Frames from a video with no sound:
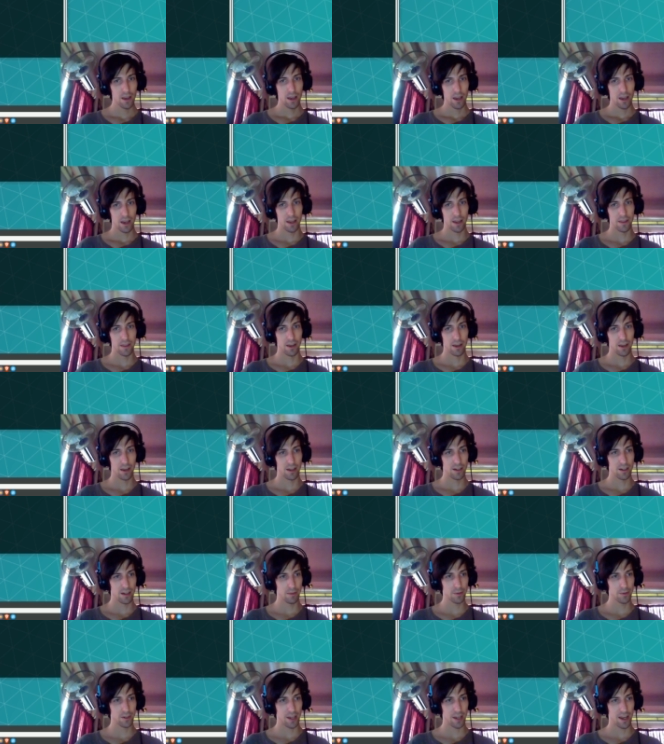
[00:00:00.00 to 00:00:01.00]
And then
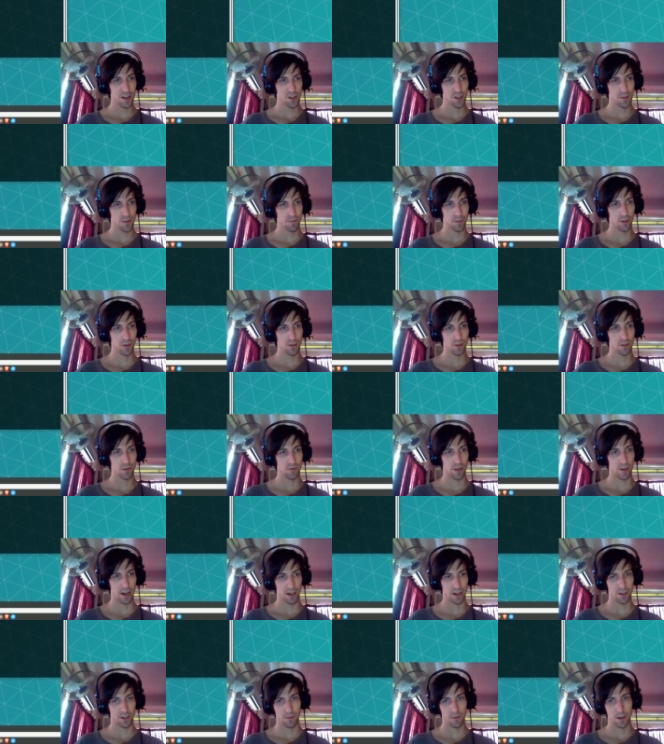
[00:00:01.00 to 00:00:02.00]
double dash boot
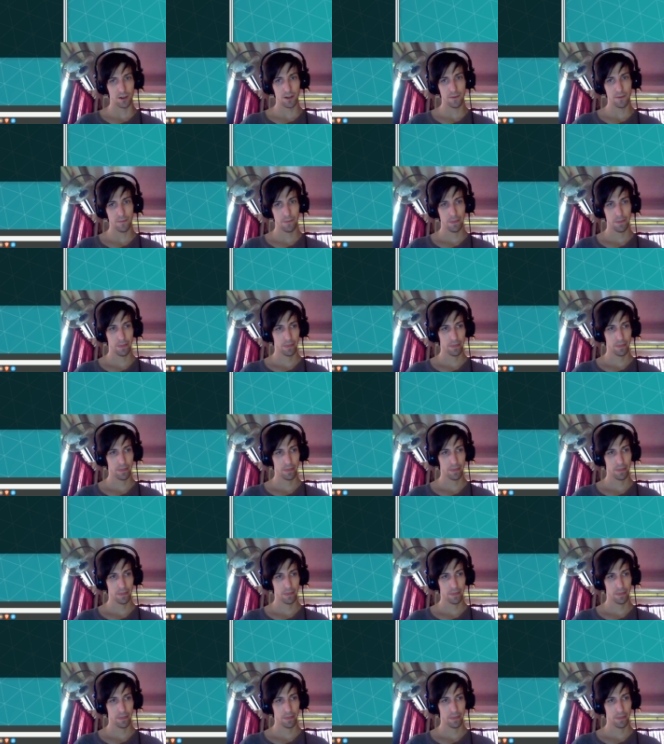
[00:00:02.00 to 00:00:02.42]
directory